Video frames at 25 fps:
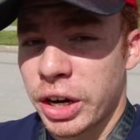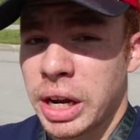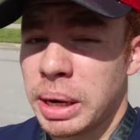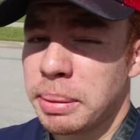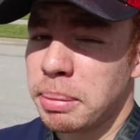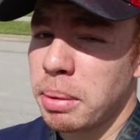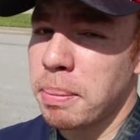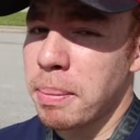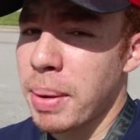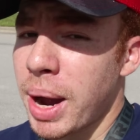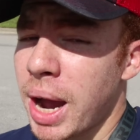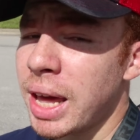
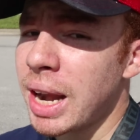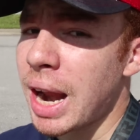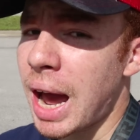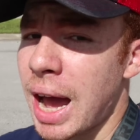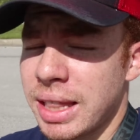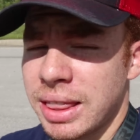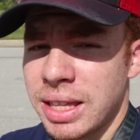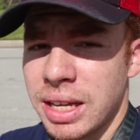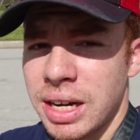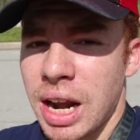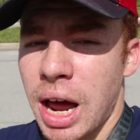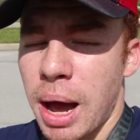keep in mind,
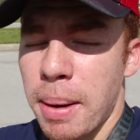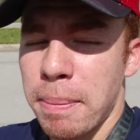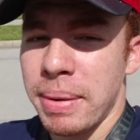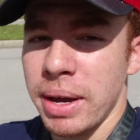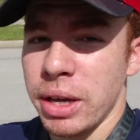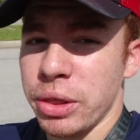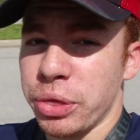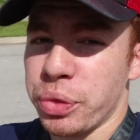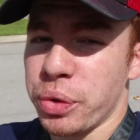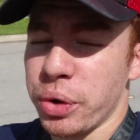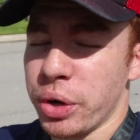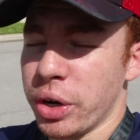I did not
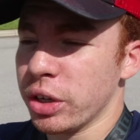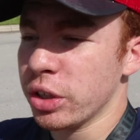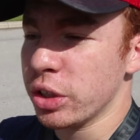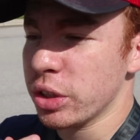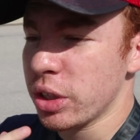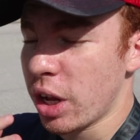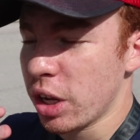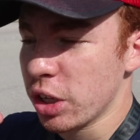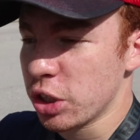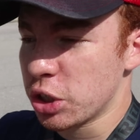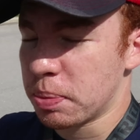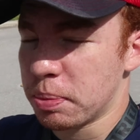pay
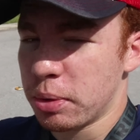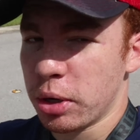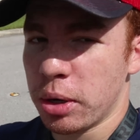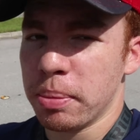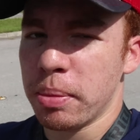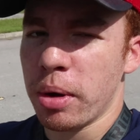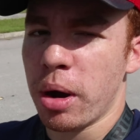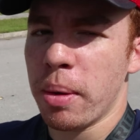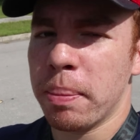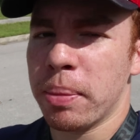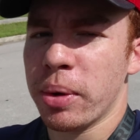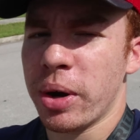$300 per
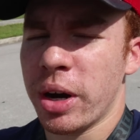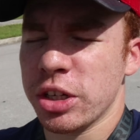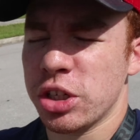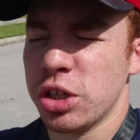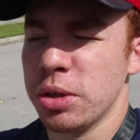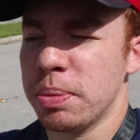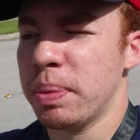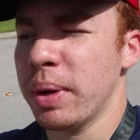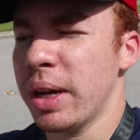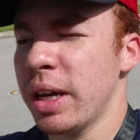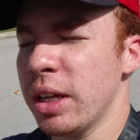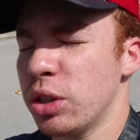bumper. I
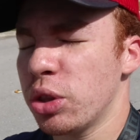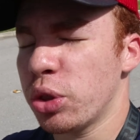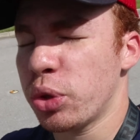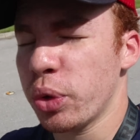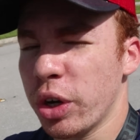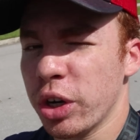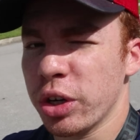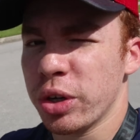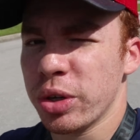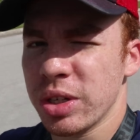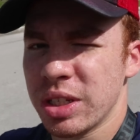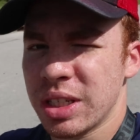actually paid
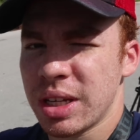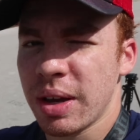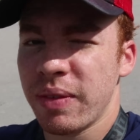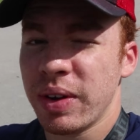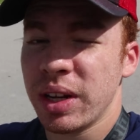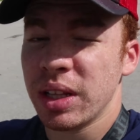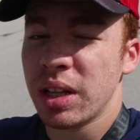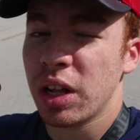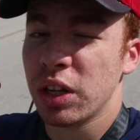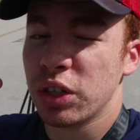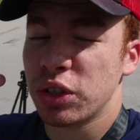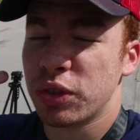
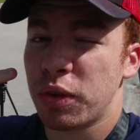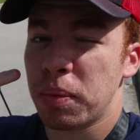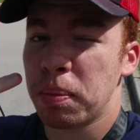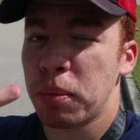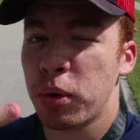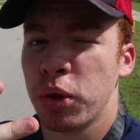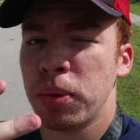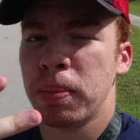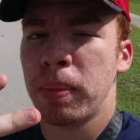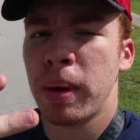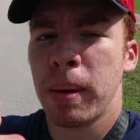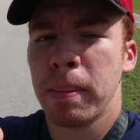$370 for
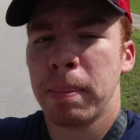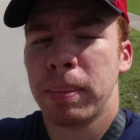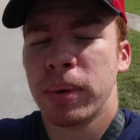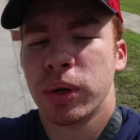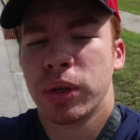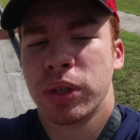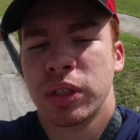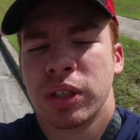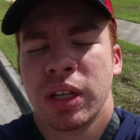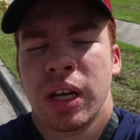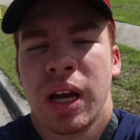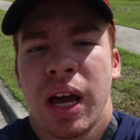both
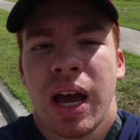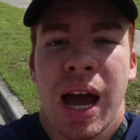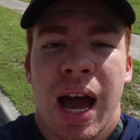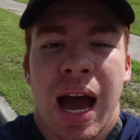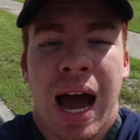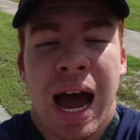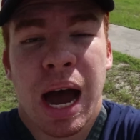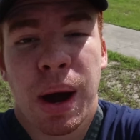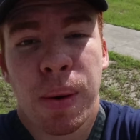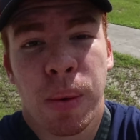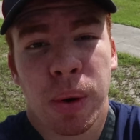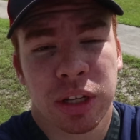bumpers.
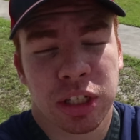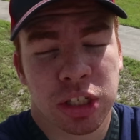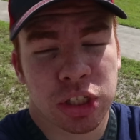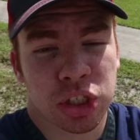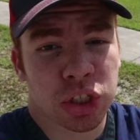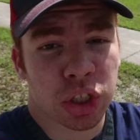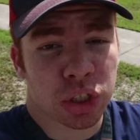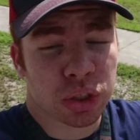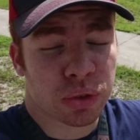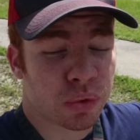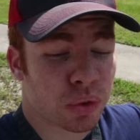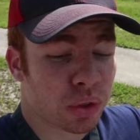I
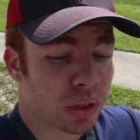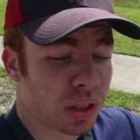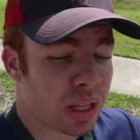wasn't charged for